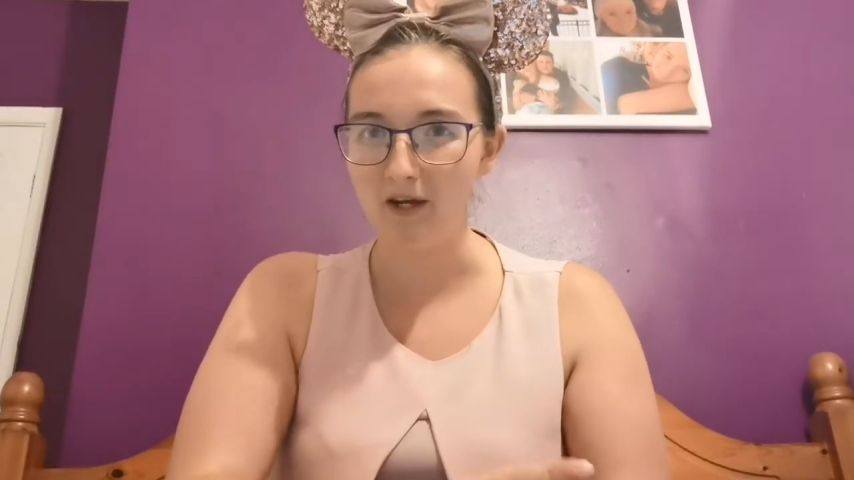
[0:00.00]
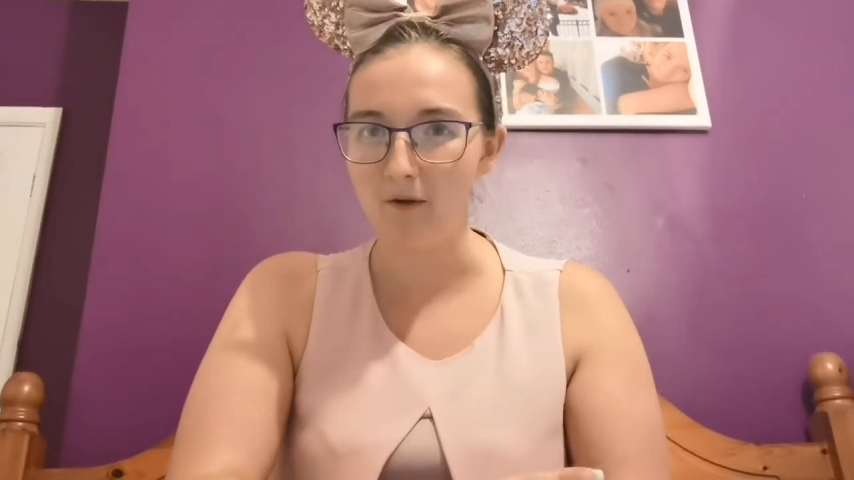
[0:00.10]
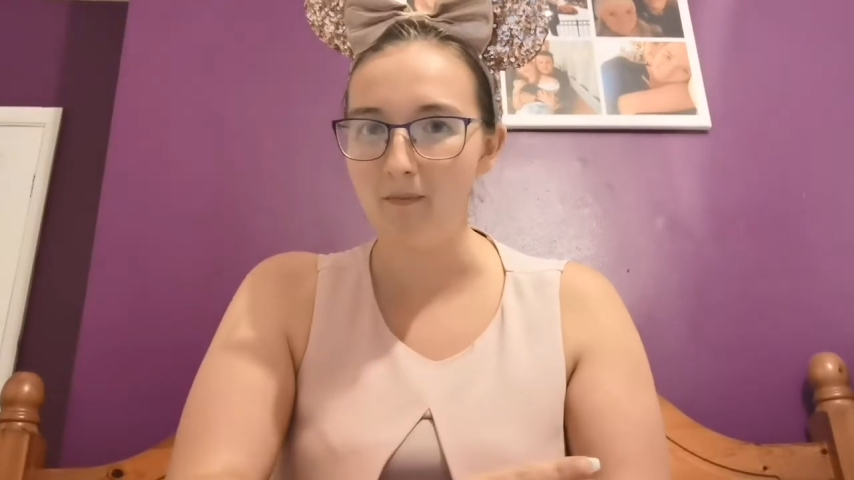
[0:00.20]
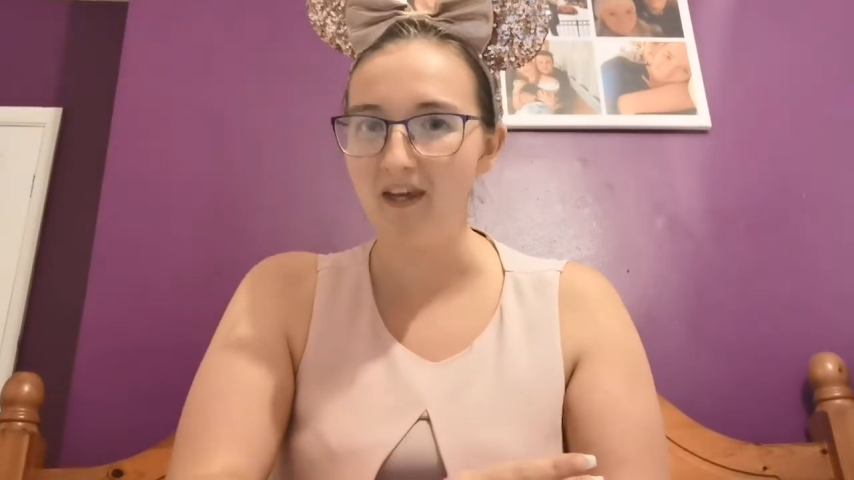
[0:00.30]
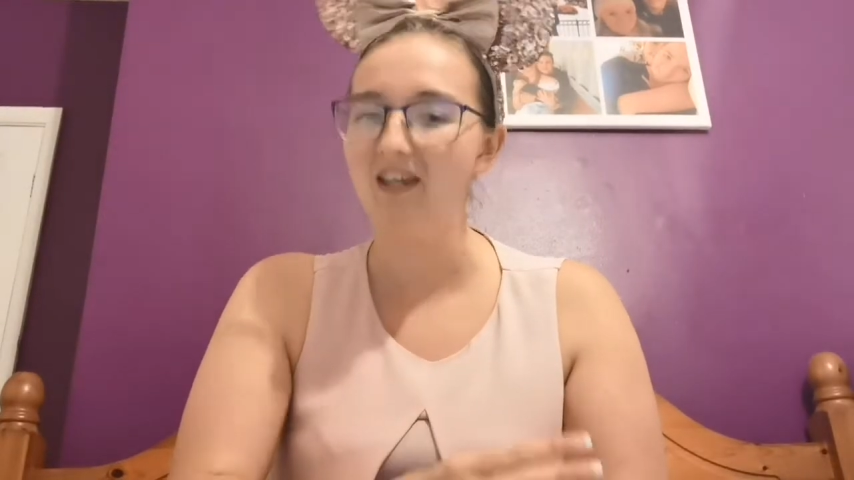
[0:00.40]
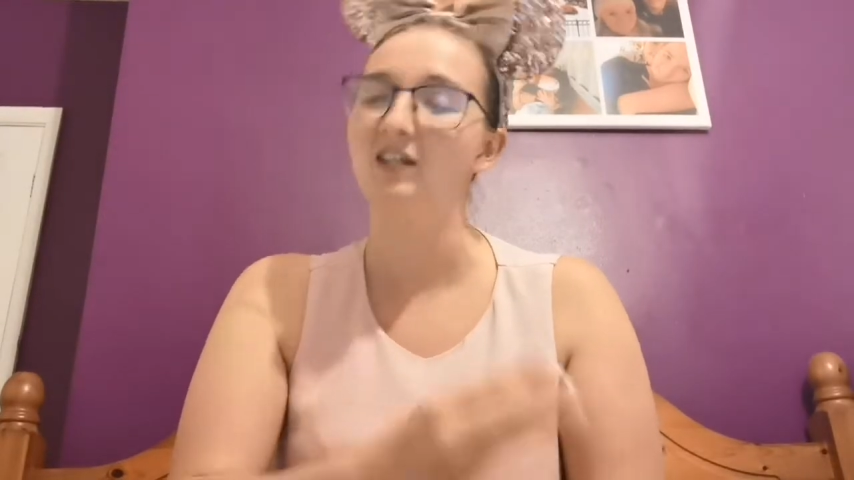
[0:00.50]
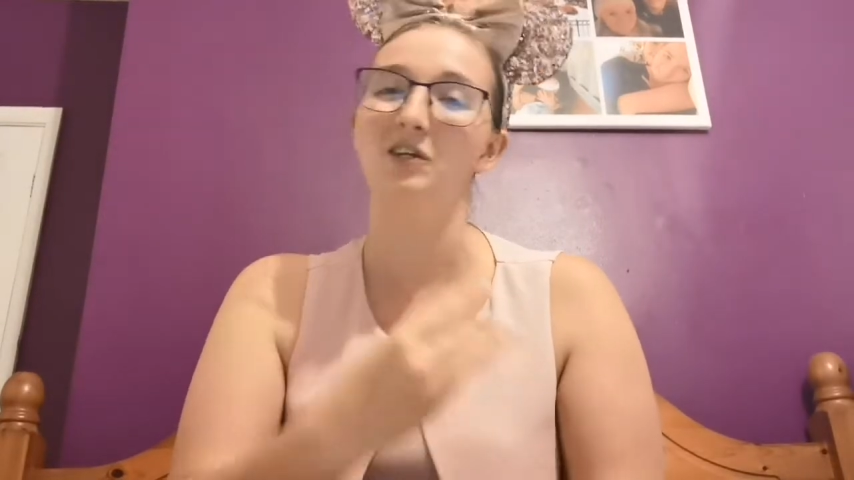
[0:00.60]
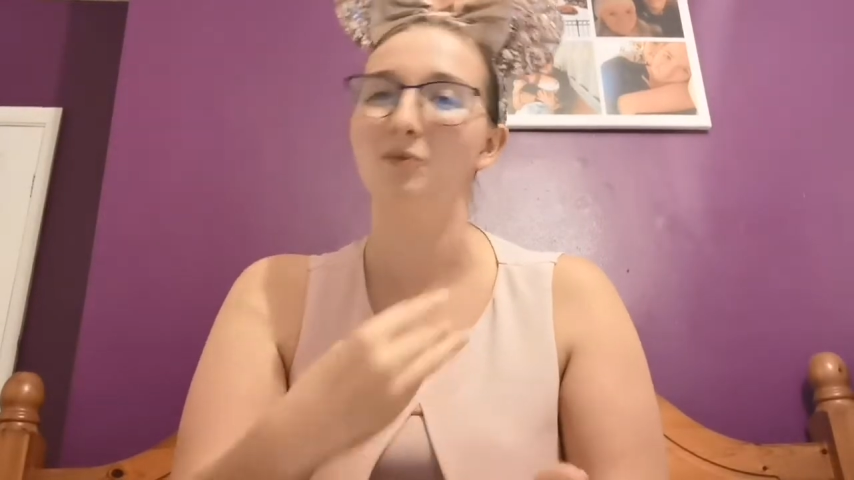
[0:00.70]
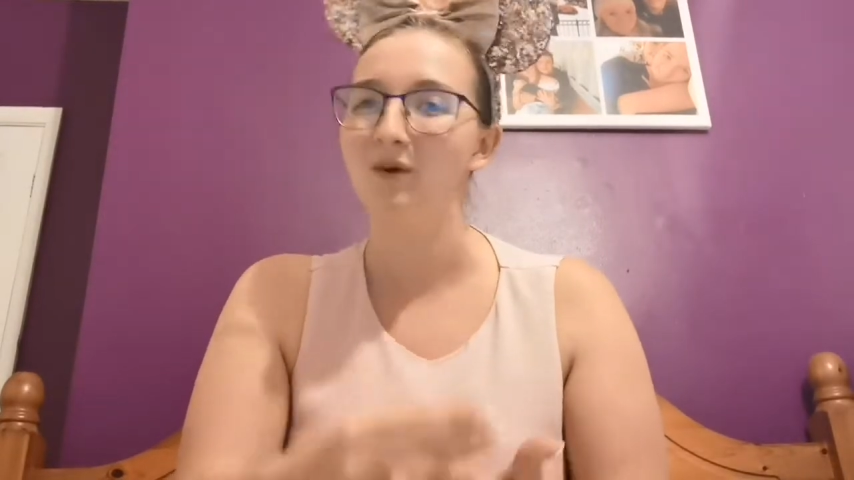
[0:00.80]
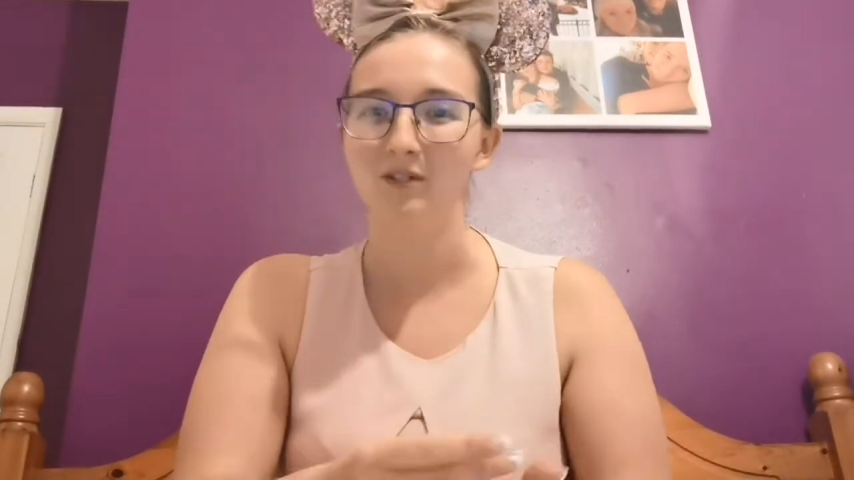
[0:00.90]
Dopey and
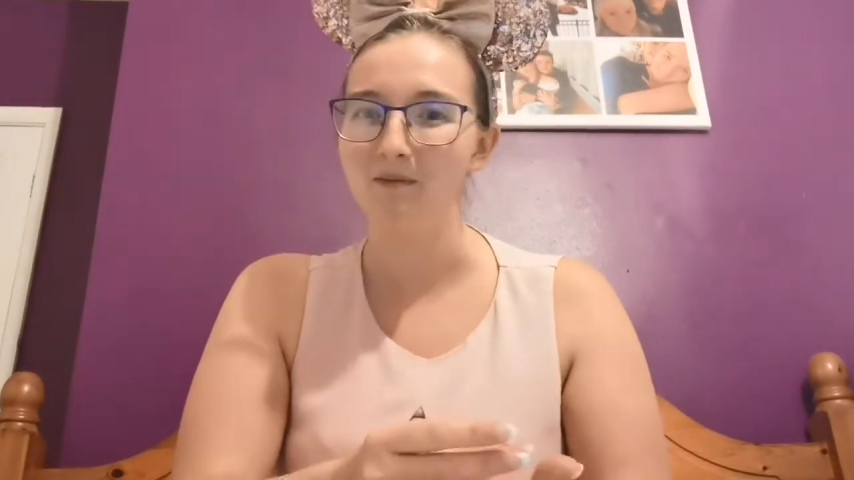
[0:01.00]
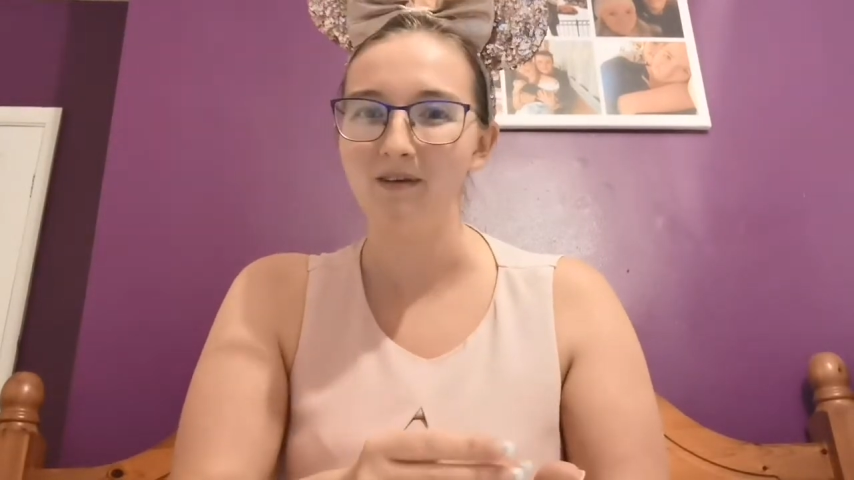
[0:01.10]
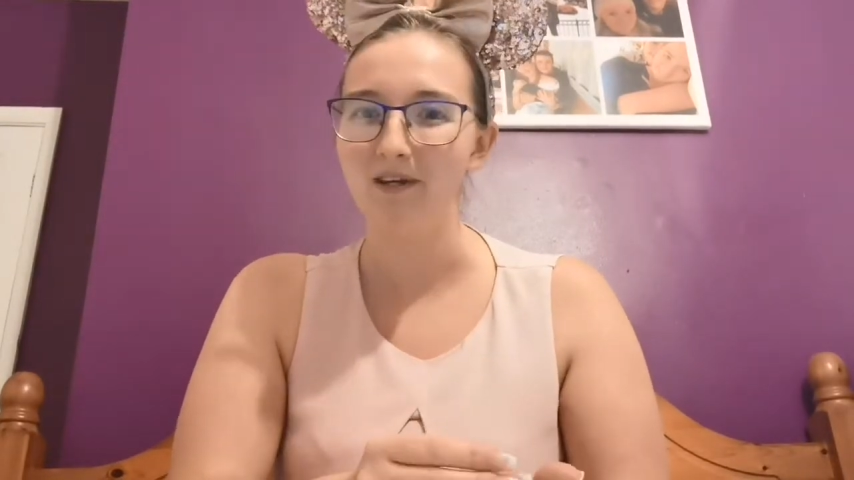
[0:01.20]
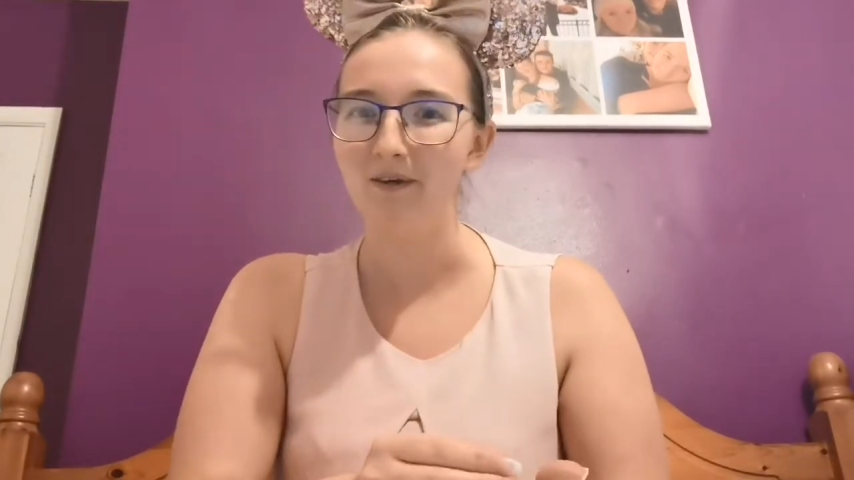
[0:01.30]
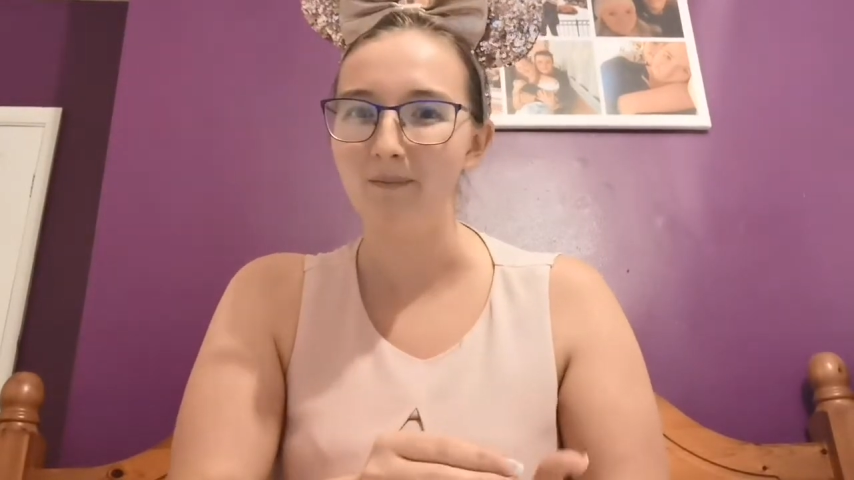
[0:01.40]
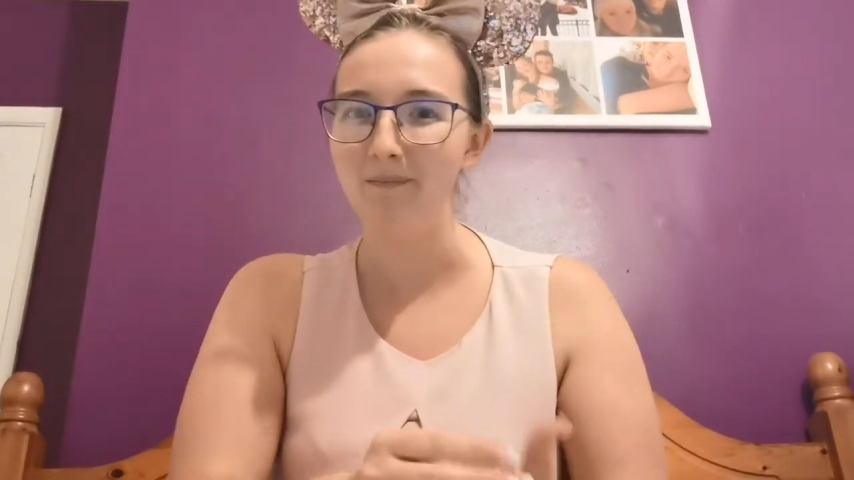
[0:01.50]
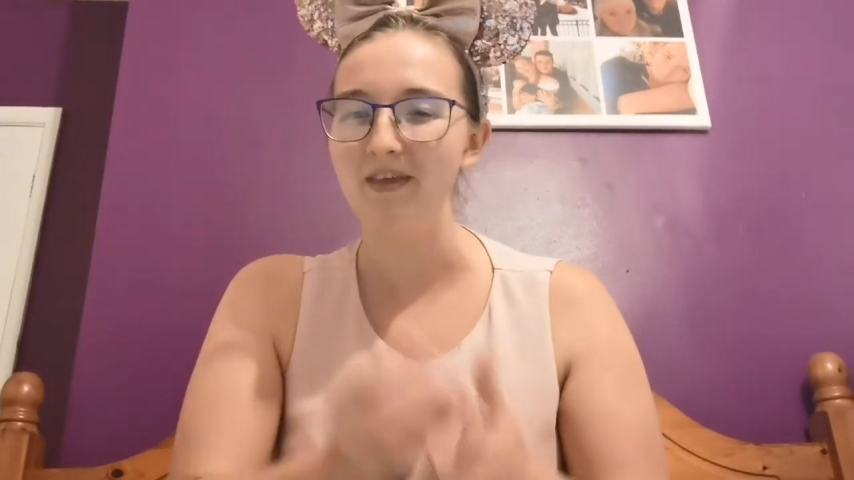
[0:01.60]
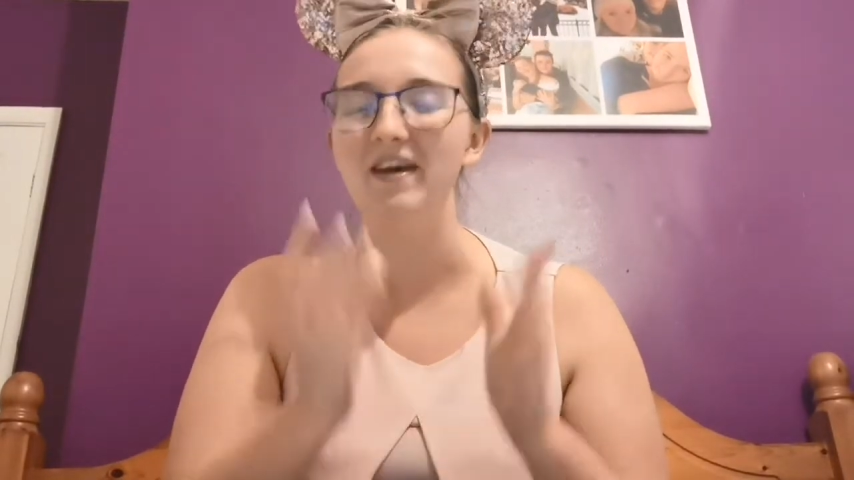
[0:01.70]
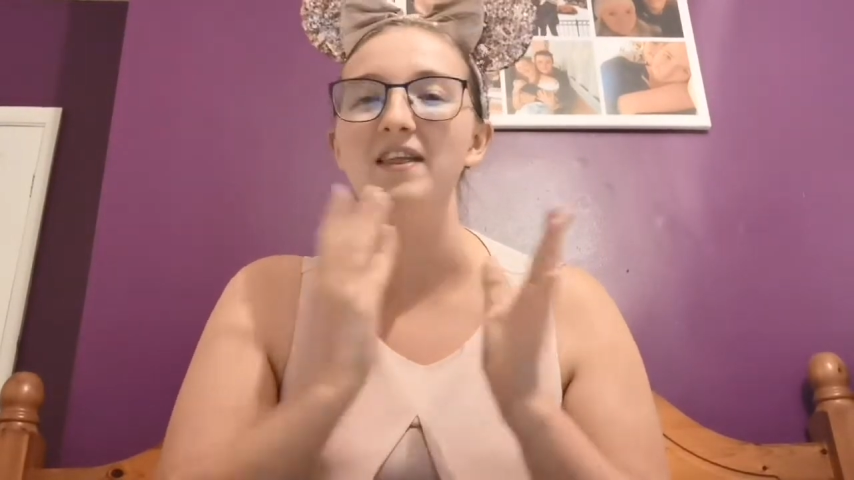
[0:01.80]
you'd want to meet Grumpy.